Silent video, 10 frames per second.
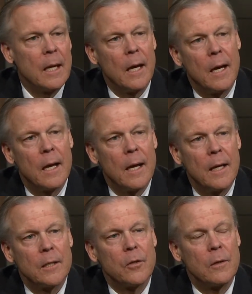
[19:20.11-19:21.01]

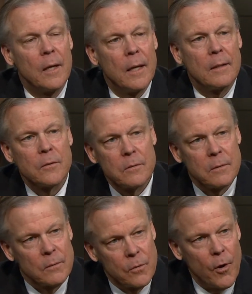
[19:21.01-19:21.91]
and and
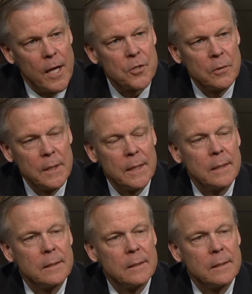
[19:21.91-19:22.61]
gradually